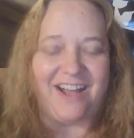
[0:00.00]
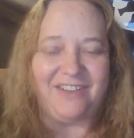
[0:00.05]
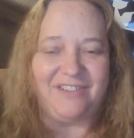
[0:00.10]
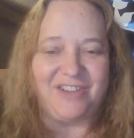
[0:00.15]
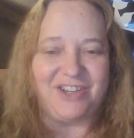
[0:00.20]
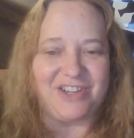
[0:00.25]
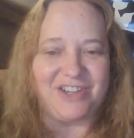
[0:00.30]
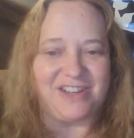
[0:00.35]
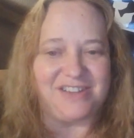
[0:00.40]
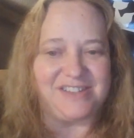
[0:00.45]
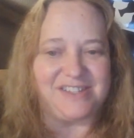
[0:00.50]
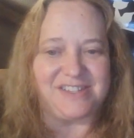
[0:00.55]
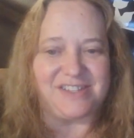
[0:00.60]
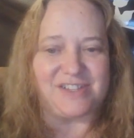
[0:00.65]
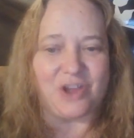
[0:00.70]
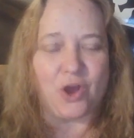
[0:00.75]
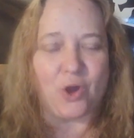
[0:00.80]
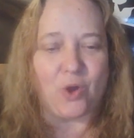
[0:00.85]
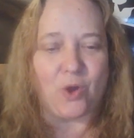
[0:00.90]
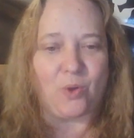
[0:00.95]
I'm just
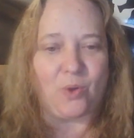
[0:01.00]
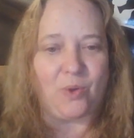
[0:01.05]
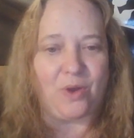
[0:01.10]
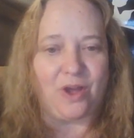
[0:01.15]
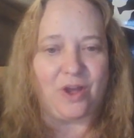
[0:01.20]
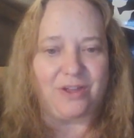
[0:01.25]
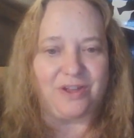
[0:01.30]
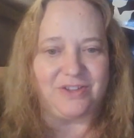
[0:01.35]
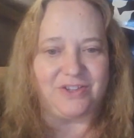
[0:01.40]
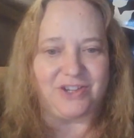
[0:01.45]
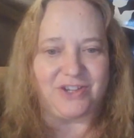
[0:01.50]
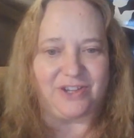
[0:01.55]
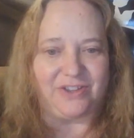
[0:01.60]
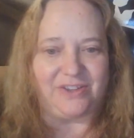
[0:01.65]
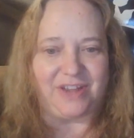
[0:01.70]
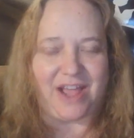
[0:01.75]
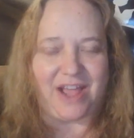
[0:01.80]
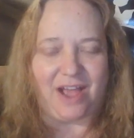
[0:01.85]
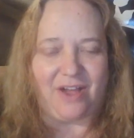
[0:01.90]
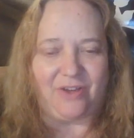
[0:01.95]
so
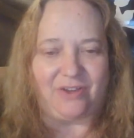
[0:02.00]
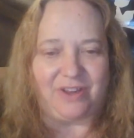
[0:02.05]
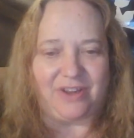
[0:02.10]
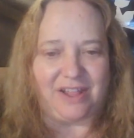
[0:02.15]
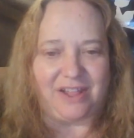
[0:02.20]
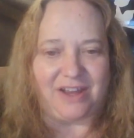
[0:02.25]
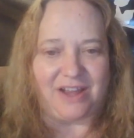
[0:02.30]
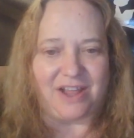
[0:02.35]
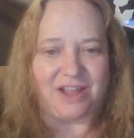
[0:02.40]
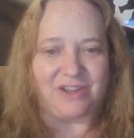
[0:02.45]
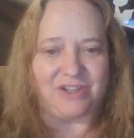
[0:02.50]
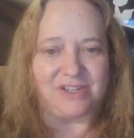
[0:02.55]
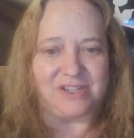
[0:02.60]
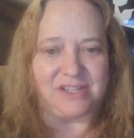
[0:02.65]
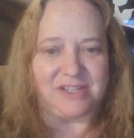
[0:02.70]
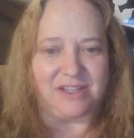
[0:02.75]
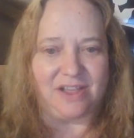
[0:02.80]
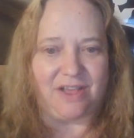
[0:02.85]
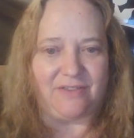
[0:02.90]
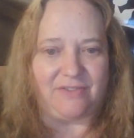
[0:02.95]
chilled out and I
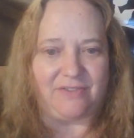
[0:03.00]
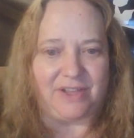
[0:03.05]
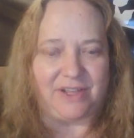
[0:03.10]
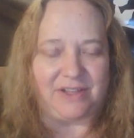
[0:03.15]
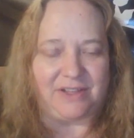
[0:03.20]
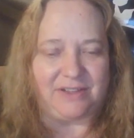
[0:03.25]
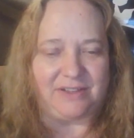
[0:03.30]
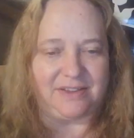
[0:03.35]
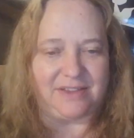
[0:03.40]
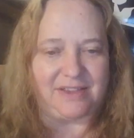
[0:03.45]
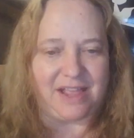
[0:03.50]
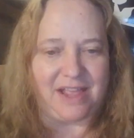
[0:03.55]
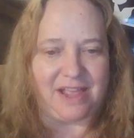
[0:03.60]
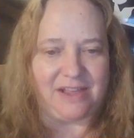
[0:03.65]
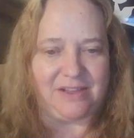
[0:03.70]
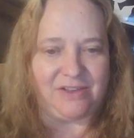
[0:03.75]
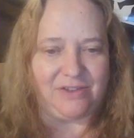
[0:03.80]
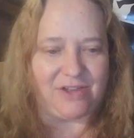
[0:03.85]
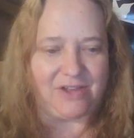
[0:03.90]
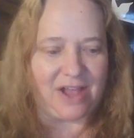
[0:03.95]
just love it.
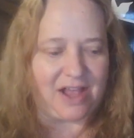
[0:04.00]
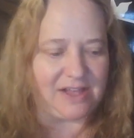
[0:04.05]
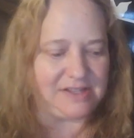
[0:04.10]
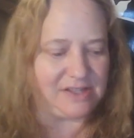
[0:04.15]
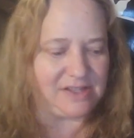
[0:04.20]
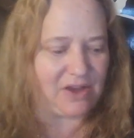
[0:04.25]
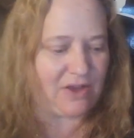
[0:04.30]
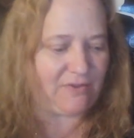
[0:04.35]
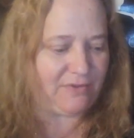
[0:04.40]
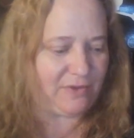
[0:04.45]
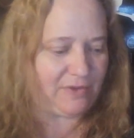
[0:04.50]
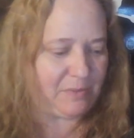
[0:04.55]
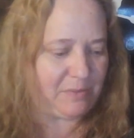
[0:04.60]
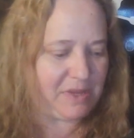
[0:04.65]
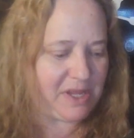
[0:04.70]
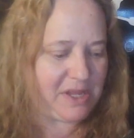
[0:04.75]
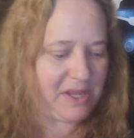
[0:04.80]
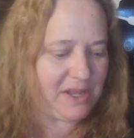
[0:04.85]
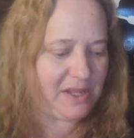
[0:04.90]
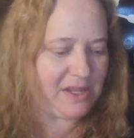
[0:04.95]
Thank you guys all for
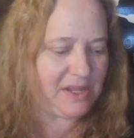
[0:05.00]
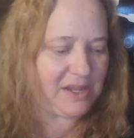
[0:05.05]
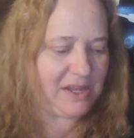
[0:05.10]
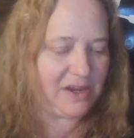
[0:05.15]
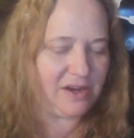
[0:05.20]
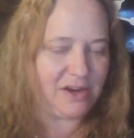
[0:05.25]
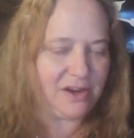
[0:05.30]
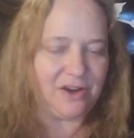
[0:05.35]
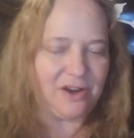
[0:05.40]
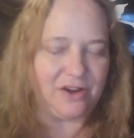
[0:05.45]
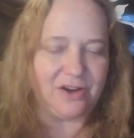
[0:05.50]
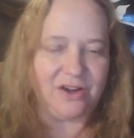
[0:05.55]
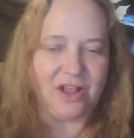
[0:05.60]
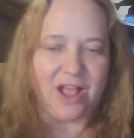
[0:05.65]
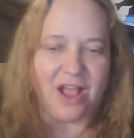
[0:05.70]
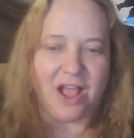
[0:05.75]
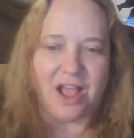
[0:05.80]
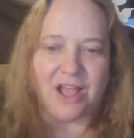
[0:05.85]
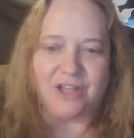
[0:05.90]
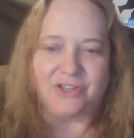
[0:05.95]
being here.
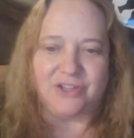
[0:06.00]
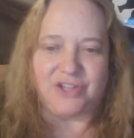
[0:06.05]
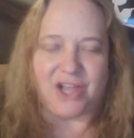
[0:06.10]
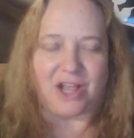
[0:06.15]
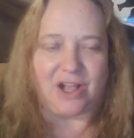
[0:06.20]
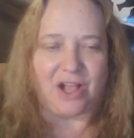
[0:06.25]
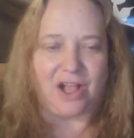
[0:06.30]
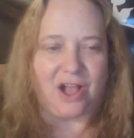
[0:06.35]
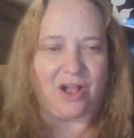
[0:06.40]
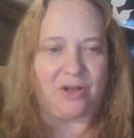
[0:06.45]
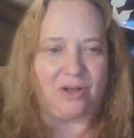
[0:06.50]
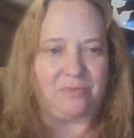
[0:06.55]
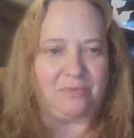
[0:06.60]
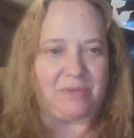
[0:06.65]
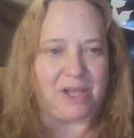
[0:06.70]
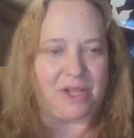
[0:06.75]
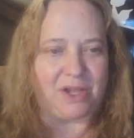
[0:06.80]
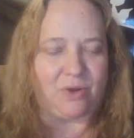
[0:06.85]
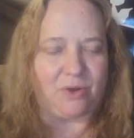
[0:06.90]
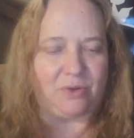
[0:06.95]
Check out
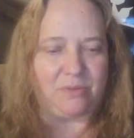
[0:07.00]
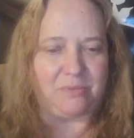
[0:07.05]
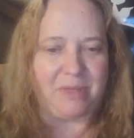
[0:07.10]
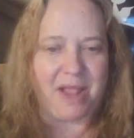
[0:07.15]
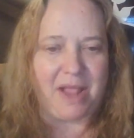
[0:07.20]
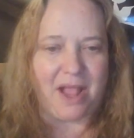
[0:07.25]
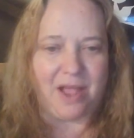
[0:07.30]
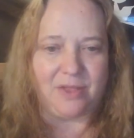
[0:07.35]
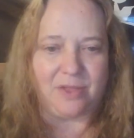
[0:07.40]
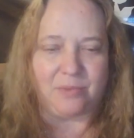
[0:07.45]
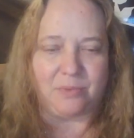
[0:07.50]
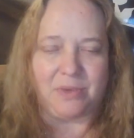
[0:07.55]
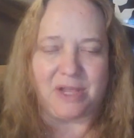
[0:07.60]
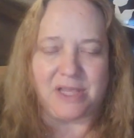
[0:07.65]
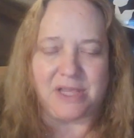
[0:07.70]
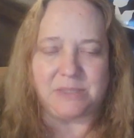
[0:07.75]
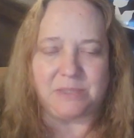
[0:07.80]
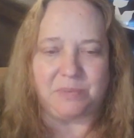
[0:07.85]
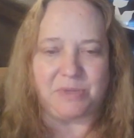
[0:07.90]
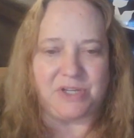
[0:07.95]
my Golden
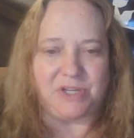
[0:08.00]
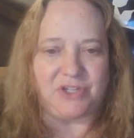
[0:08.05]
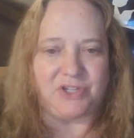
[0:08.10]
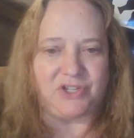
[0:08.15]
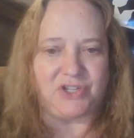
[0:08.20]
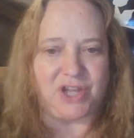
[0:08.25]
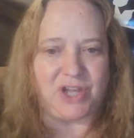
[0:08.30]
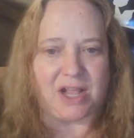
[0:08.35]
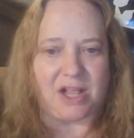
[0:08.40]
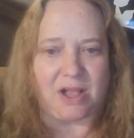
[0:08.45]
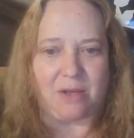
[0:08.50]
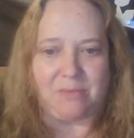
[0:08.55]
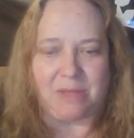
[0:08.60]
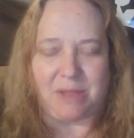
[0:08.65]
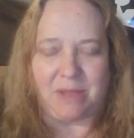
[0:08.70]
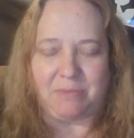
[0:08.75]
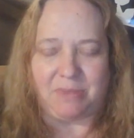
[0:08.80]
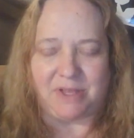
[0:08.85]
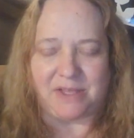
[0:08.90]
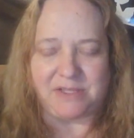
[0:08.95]
Pathways. Please check out
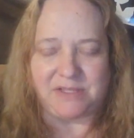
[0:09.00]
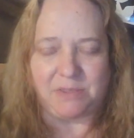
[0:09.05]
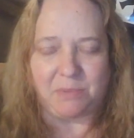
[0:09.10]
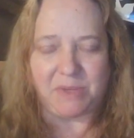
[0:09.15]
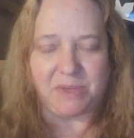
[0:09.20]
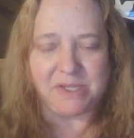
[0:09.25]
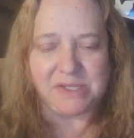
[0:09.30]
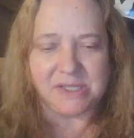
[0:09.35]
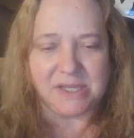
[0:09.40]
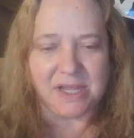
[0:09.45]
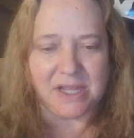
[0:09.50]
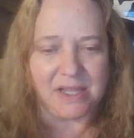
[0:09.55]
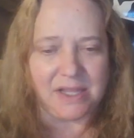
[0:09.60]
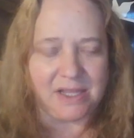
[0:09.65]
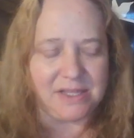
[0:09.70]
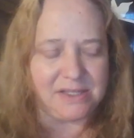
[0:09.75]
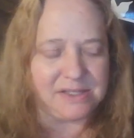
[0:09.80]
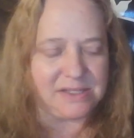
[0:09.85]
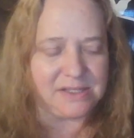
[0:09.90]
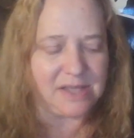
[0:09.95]
my Blessed
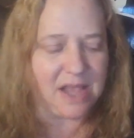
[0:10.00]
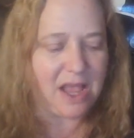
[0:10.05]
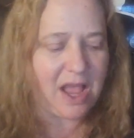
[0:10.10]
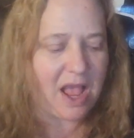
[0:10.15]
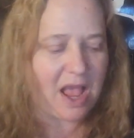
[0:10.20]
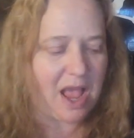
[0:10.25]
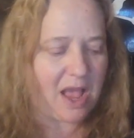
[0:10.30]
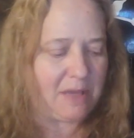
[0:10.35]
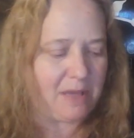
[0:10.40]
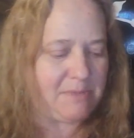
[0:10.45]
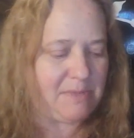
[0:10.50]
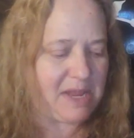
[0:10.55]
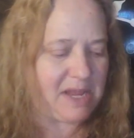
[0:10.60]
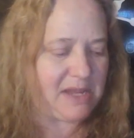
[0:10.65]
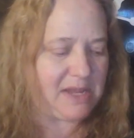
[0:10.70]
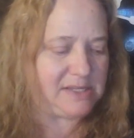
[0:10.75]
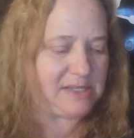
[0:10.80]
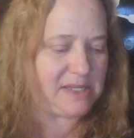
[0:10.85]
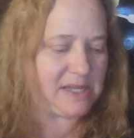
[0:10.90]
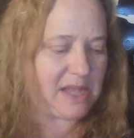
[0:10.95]
Biscuits,
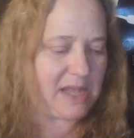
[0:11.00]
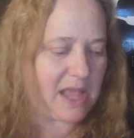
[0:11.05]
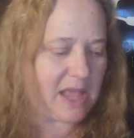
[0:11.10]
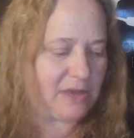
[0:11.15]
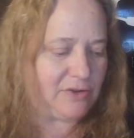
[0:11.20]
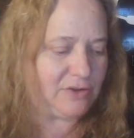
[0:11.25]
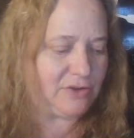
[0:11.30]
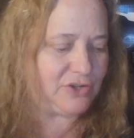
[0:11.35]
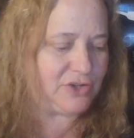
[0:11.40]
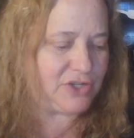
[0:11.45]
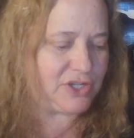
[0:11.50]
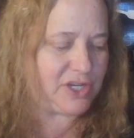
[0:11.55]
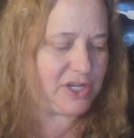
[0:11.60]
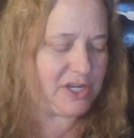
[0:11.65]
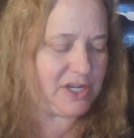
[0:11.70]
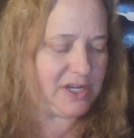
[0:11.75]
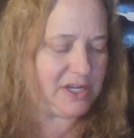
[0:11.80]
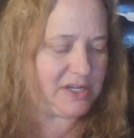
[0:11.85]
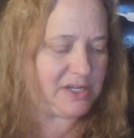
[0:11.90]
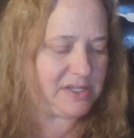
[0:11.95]
Amazing
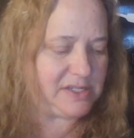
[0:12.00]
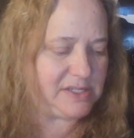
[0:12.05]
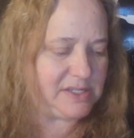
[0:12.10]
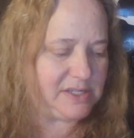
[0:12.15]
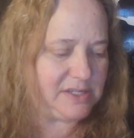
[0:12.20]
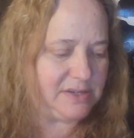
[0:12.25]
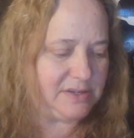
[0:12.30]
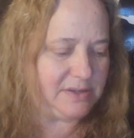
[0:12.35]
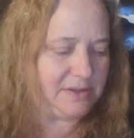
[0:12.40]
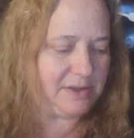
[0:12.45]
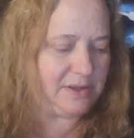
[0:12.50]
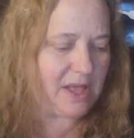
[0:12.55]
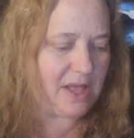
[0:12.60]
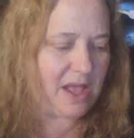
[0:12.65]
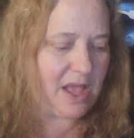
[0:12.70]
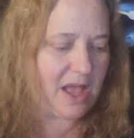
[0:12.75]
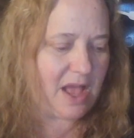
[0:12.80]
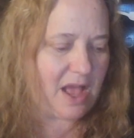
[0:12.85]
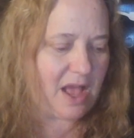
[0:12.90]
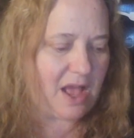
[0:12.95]
Energies.
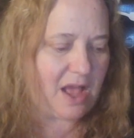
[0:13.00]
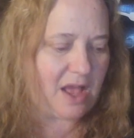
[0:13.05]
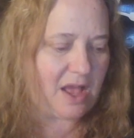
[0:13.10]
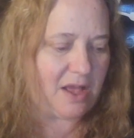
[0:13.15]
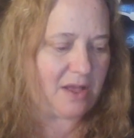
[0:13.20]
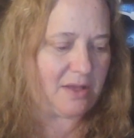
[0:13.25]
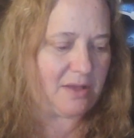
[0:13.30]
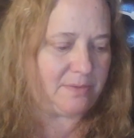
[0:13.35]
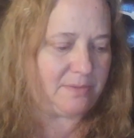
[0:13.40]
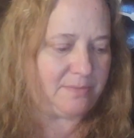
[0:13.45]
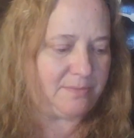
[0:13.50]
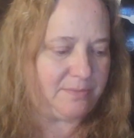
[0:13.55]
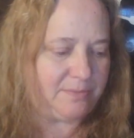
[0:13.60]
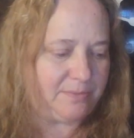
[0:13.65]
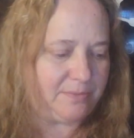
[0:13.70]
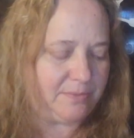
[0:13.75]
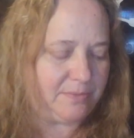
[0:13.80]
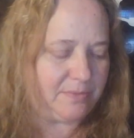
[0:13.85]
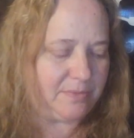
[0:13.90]
Um,